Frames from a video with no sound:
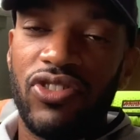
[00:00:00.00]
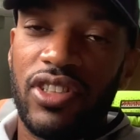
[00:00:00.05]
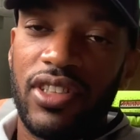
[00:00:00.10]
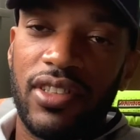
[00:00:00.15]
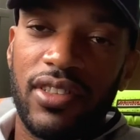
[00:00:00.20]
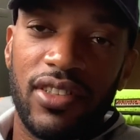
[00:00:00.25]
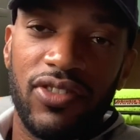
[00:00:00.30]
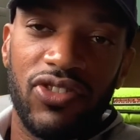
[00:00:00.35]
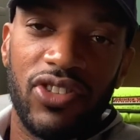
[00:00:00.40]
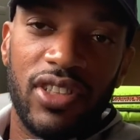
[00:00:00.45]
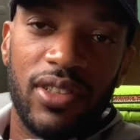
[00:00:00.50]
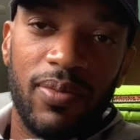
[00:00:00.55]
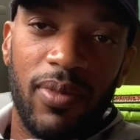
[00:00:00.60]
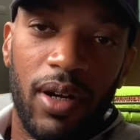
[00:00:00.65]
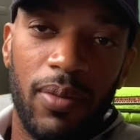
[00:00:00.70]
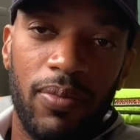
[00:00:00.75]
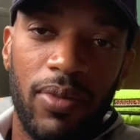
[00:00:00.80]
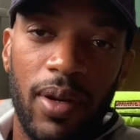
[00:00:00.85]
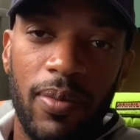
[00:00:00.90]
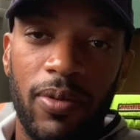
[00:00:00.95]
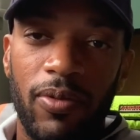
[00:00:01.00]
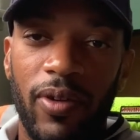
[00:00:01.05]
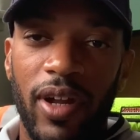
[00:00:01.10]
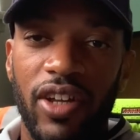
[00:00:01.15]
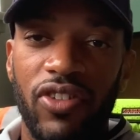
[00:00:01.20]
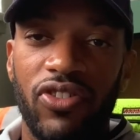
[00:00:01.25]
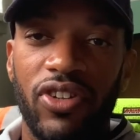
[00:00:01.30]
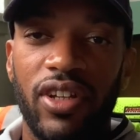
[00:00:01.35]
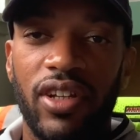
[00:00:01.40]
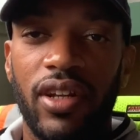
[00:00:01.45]
It's just about
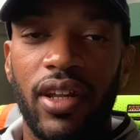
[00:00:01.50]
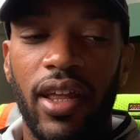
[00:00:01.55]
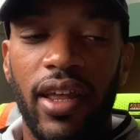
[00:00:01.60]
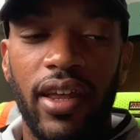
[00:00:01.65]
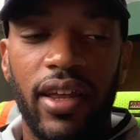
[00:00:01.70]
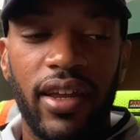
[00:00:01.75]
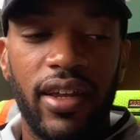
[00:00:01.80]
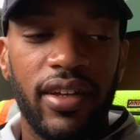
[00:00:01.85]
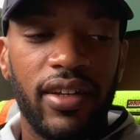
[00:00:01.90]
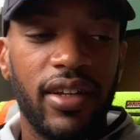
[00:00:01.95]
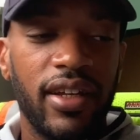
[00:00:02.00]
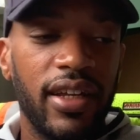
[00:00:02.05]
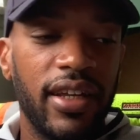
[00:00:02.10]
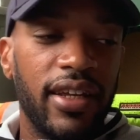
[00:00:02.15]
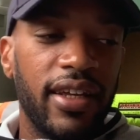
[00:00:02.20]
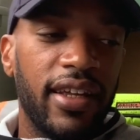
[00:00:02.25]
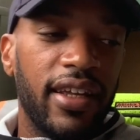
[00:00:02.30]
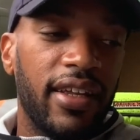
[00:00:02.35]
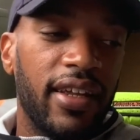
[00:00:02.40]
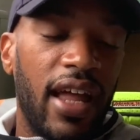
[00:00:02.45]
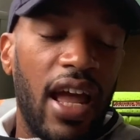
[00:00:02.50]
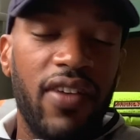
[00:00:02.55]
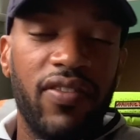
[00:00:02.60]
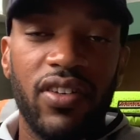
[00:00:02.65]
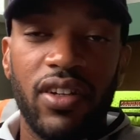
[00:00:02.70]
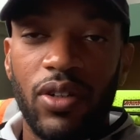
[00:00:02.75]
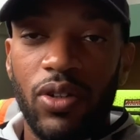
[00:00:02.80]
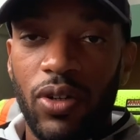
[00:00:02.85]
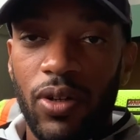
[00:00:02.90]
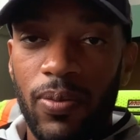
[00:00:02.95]
preparation and having
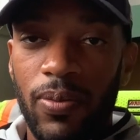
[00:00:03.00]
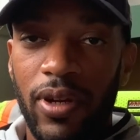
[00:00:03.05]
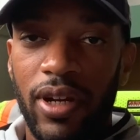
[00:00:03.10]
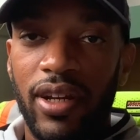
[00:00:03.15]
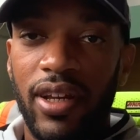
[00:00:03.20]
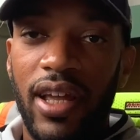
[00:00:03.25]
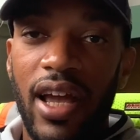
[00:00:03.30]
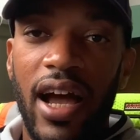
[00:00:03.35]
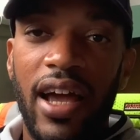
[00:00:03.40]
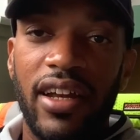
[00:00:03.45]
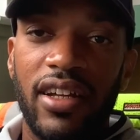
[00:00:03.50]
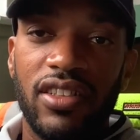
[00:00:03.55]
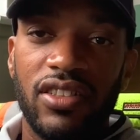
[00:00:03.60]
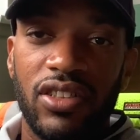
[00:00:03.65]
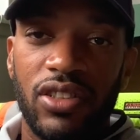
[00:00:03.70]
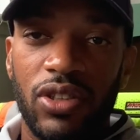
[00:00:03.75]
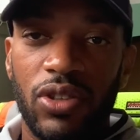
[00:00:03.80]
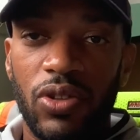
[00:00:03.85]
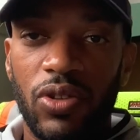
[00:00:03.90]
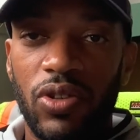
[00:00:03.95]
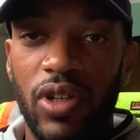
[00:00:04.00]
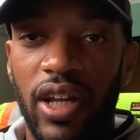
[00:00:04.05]
a little bit of guidance too.